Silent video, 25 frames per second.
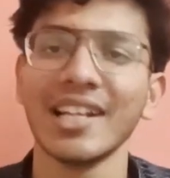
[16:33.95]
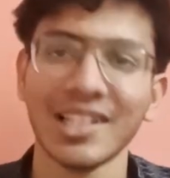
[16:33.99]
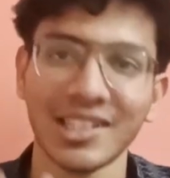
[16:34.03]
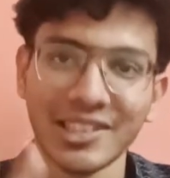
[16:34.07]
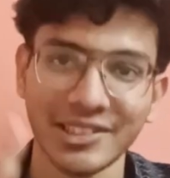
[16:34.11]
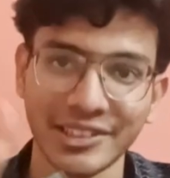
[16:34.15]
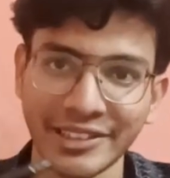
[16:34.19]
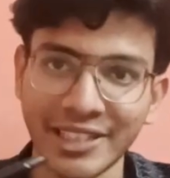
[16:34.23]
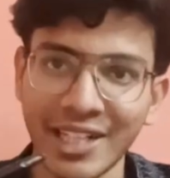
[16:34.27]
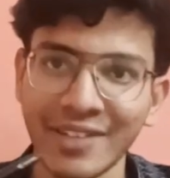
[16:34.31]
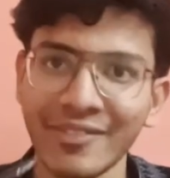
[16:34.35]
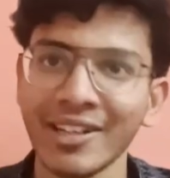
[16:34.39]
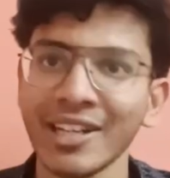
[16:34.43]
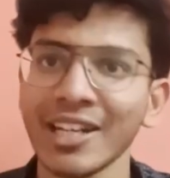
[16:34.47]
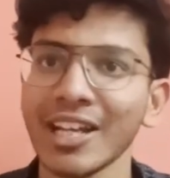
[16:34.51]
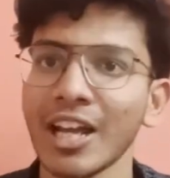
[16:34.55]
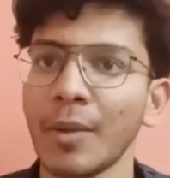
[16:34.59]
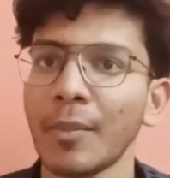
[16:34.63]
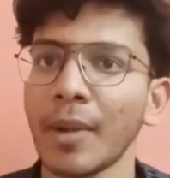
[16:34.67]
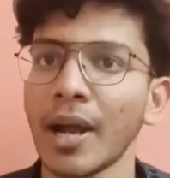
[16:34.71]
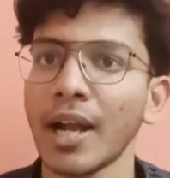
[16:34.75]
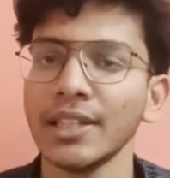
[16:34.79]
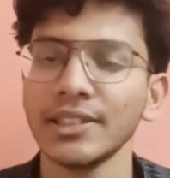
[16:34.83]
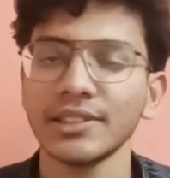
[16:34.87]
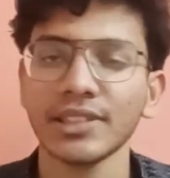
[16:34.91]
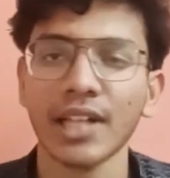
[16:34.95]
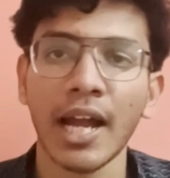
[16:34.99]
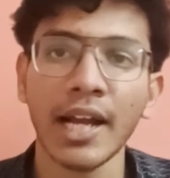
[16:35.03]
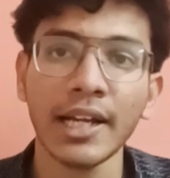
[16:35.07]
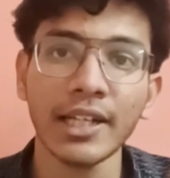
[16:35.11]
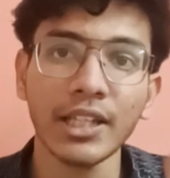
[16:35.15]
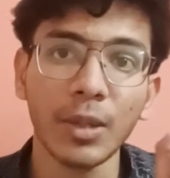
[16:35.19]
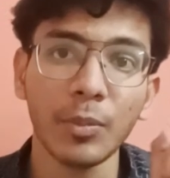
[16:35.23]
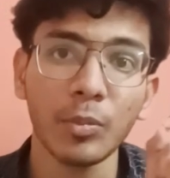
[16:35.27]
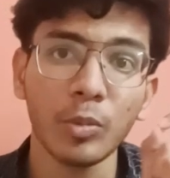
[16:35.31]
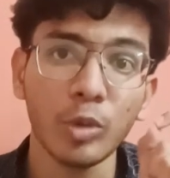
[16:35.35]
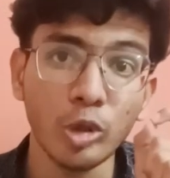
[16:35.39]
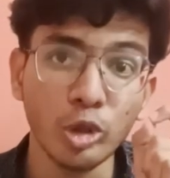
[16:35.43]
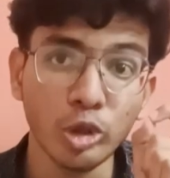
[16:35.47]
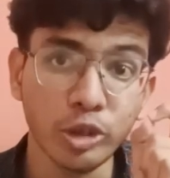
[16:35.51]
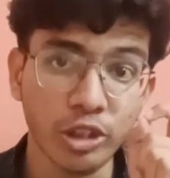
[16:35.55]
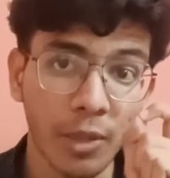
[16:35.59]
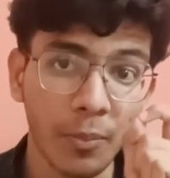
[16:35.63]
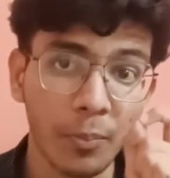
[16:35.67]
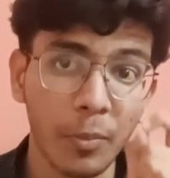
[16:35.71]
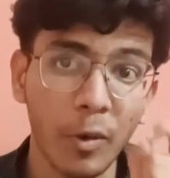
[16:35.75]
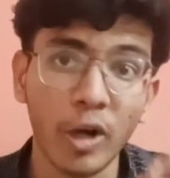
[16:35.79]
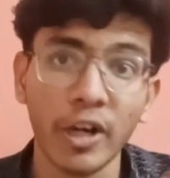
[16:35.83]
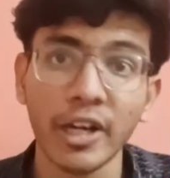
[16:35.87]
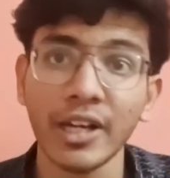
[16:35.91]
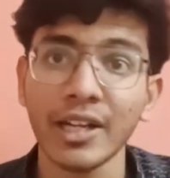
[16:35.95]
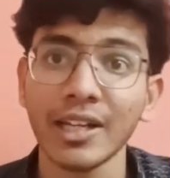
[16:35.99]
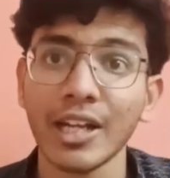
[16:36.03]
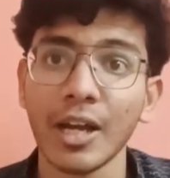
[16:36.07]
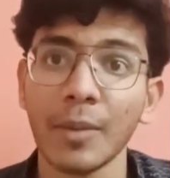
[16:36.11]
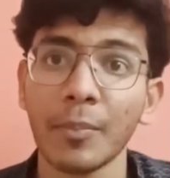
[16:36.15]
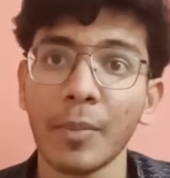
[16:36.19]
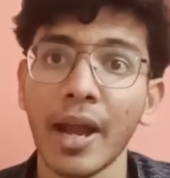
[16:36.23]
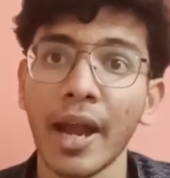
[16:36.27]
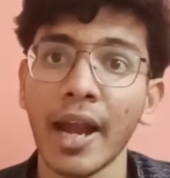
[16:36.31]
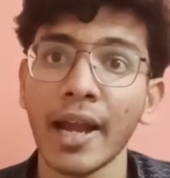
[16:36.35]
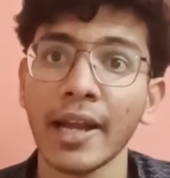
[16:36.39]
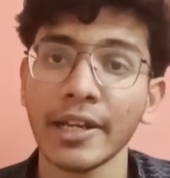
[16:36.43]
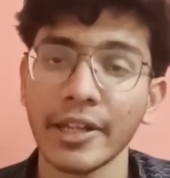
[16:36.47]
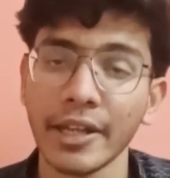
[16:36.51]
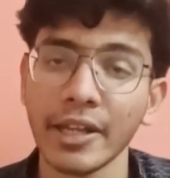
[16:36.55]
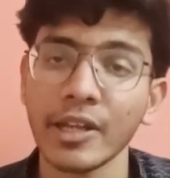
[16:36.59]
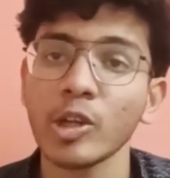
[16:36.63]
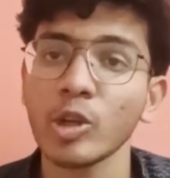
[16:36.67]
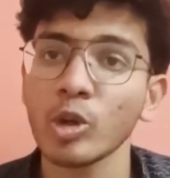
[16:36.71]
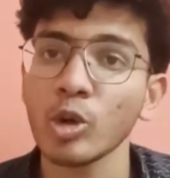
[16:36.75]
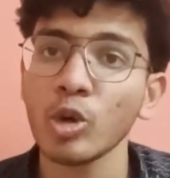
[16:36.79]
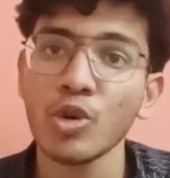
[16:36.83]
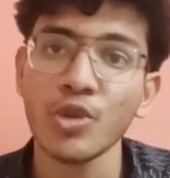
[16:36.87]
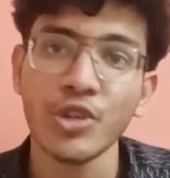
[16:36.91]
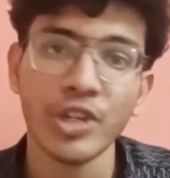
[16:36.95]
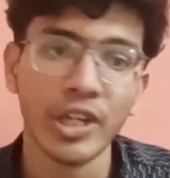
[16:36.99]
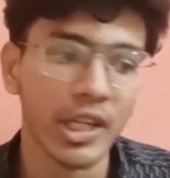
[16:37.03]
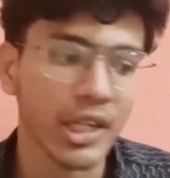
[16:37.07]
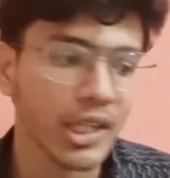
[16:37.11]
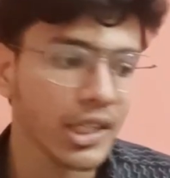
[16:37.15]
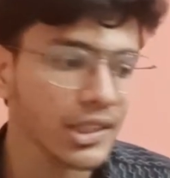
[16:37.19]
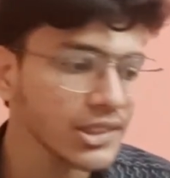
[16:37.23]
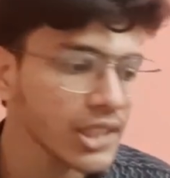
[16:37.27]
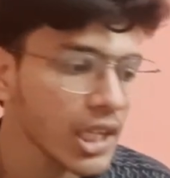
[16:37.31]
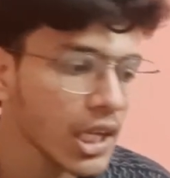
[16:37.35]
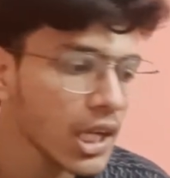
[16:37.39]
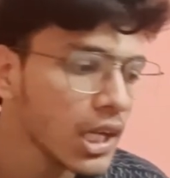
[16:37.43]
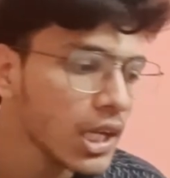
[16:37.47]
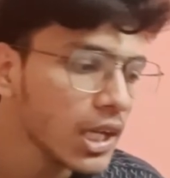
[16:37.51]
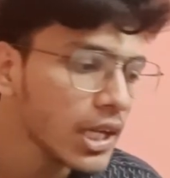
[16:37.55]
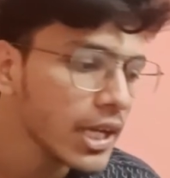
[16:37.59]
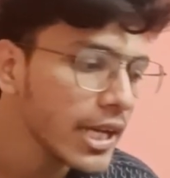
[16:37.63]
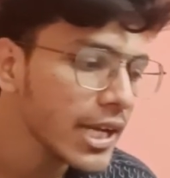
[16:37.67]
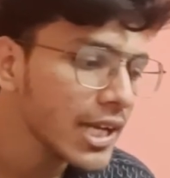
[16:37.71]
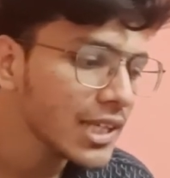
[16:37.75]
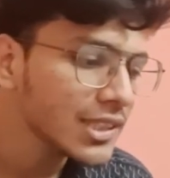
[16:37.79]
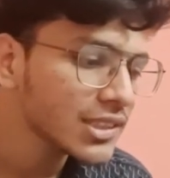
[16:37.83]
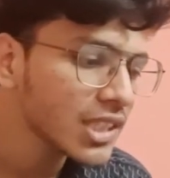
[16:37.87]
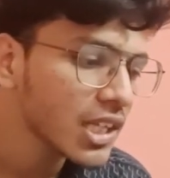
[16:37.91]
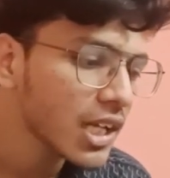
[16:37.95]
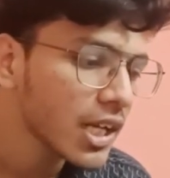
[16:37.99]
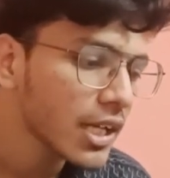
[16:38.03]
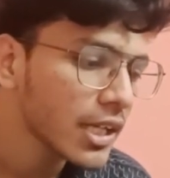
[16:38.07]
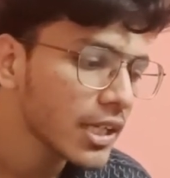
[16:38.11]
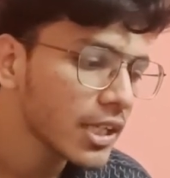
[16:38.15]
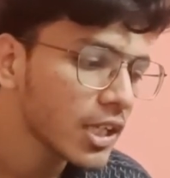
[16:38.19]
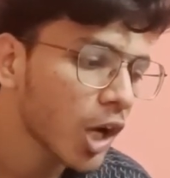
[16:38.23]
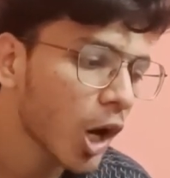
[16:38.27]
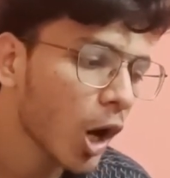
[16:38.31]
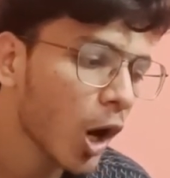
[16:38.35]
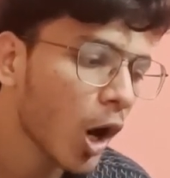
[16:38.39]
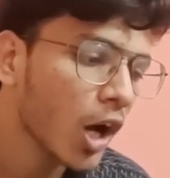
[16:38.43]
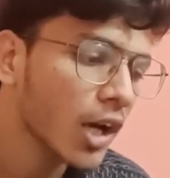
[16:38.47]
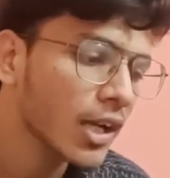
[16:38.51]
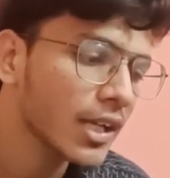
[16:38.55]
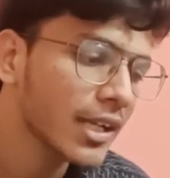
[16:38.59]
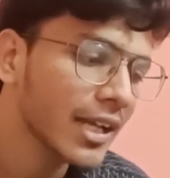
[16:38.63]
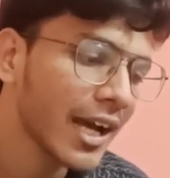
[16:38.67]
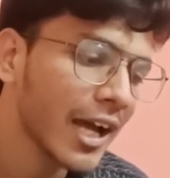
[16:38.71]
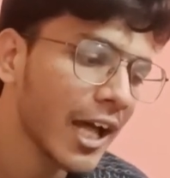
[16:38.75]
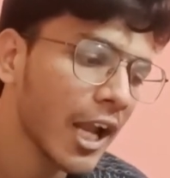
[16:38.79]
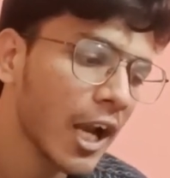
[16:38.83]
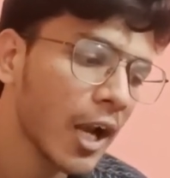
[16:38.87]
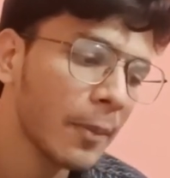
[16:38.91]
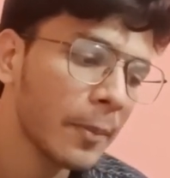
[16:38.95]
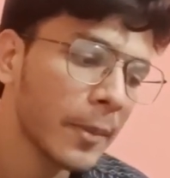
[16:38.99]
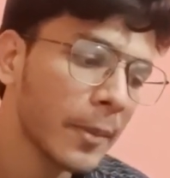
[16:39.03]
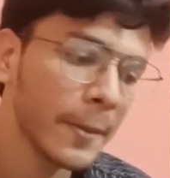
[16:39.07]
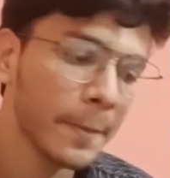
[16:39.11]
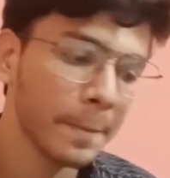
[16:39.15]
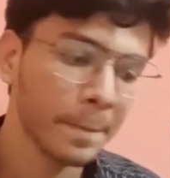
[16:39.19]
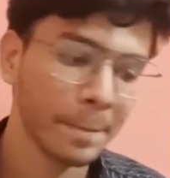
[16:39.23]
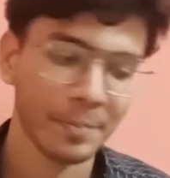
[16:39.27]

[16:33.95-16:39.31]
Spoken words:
7 commands, and the most important command in Node.js is .help.